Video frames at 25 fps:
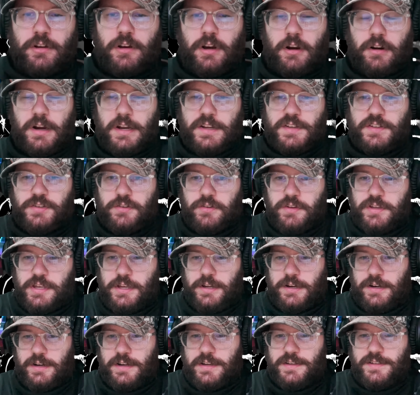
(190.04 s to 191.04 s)
All right, so
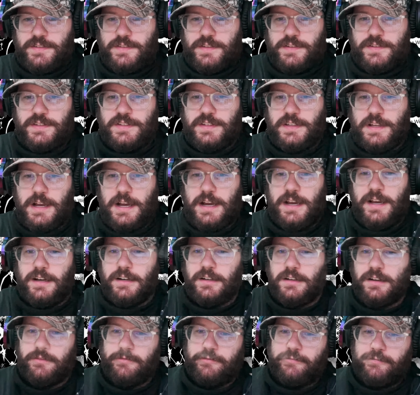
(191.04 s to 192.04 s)
here is the
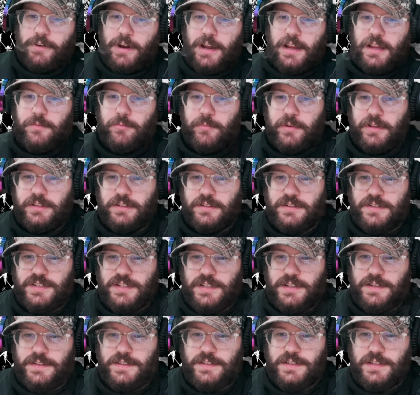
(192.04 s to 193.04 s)
style of Frank Miller's
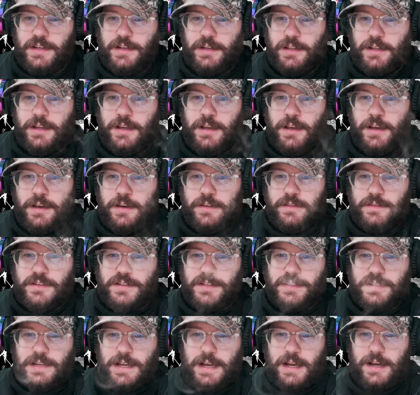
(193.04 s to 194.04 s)
Sin City. The
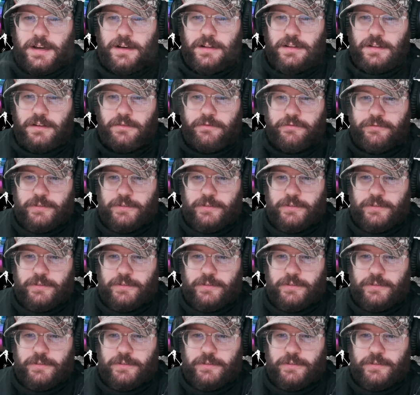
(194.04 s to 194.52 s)
style of